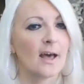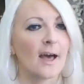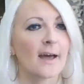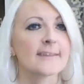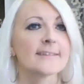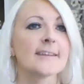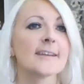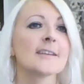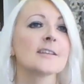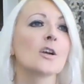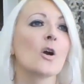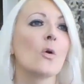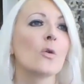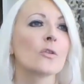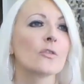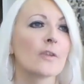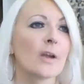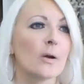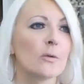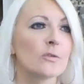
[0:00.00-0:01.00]
and then
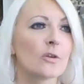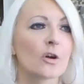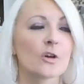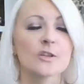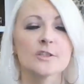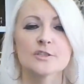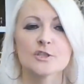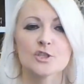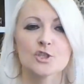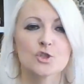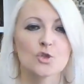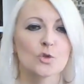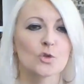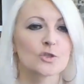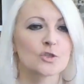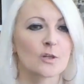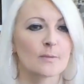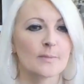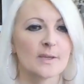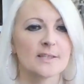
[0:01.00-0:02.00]
going around or into
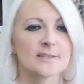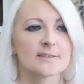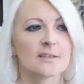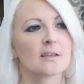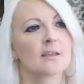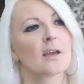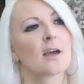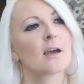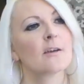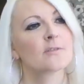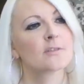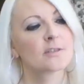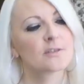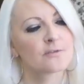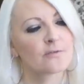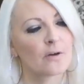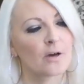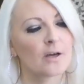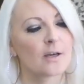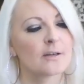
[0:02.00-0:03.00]
church or meeting say, yeah, everything's
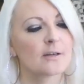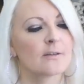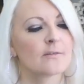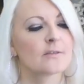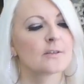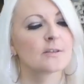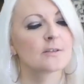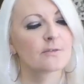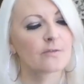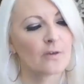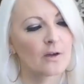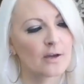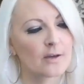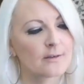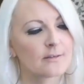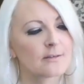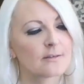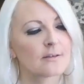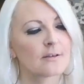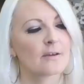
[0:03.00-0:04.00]
fine, everything's
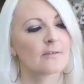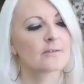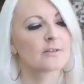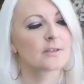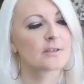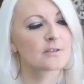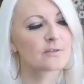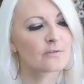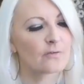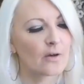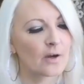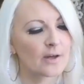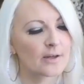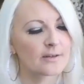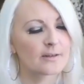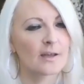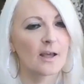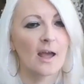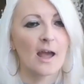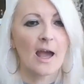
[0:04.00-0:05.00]
fine, everything's
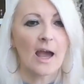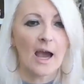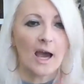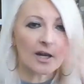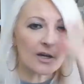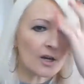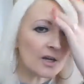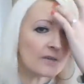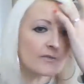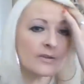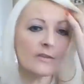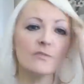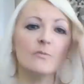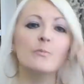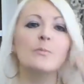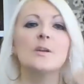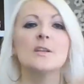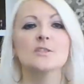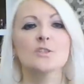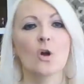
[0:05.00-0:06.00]
fine. And I've
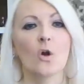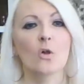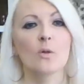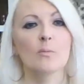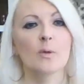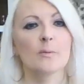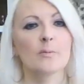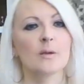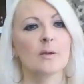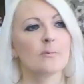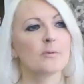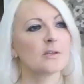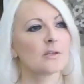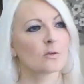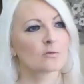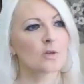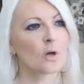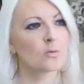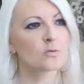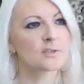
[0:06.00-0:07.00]
even been told by people, you
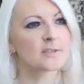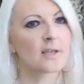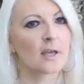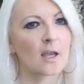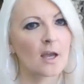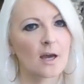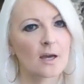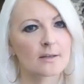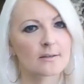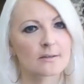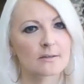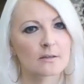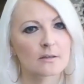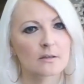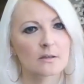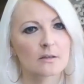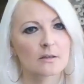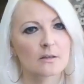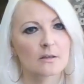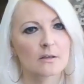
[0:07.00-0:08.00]
know, don't say anything,
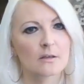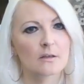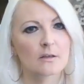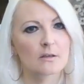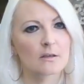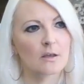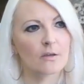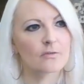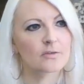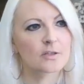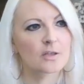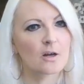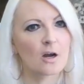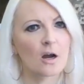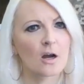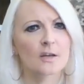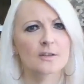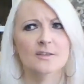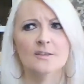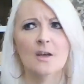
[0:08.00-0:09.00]
give it to
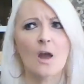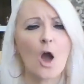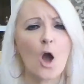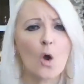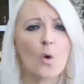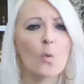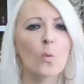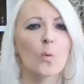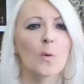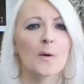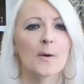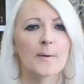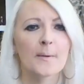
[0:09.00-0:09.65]
God. No.